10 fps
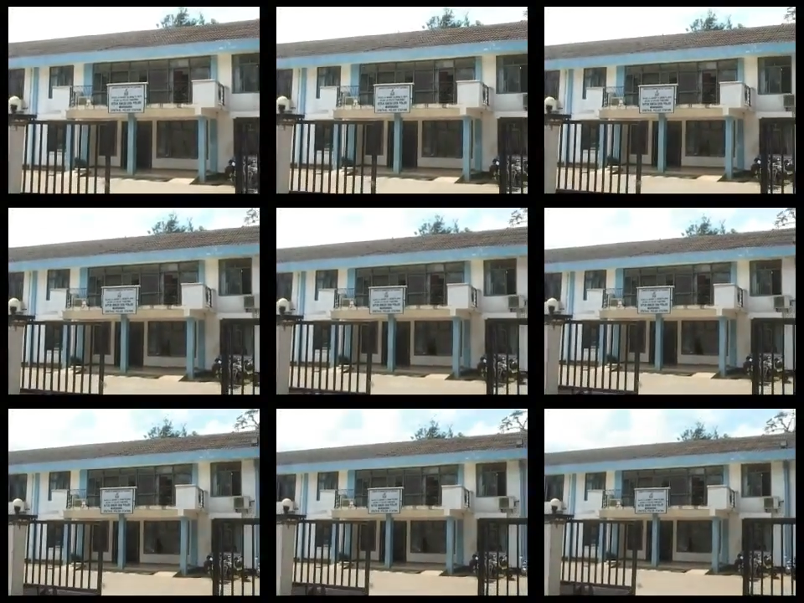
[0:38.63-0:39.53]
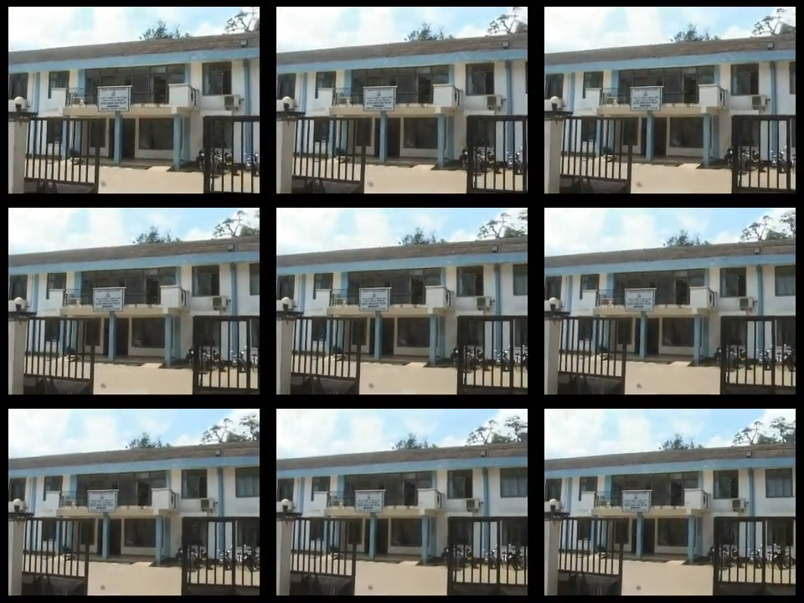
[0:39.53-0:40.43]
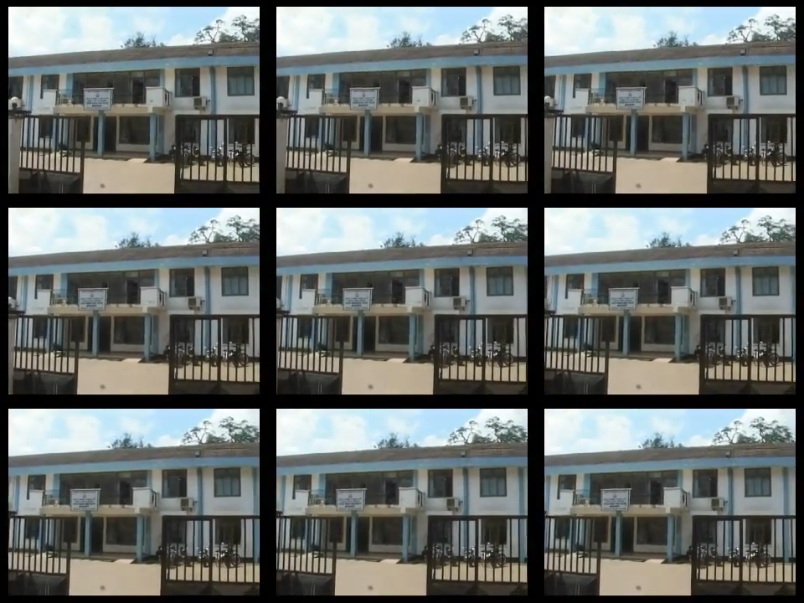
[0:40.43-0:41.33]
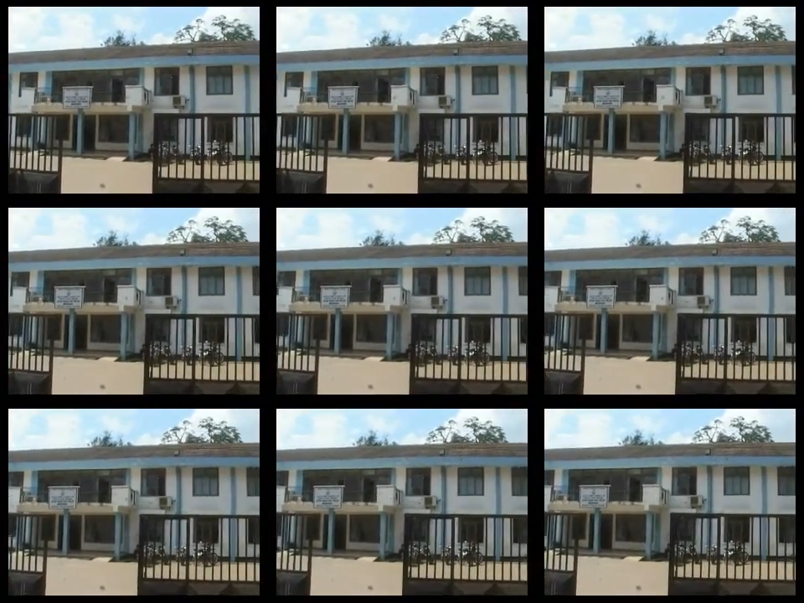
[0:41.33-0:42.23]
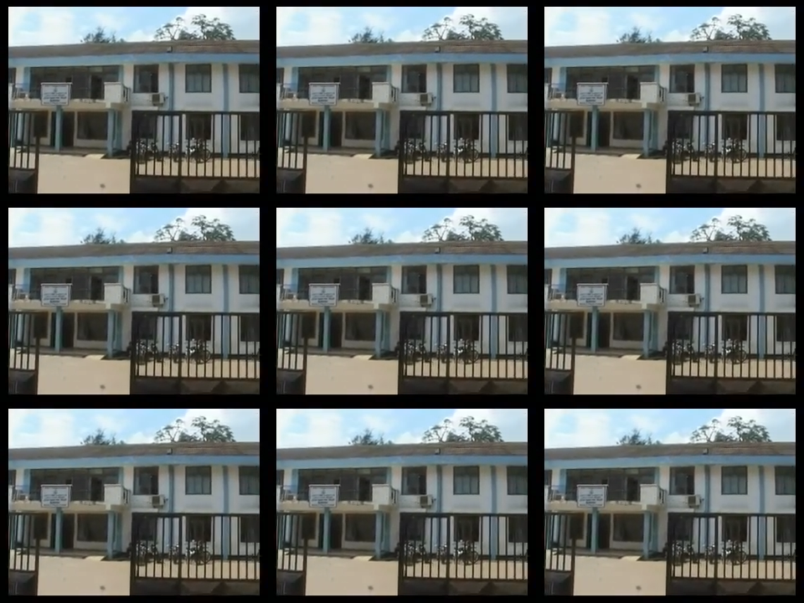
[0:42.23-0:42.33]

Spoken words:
[unreadable: no face in view]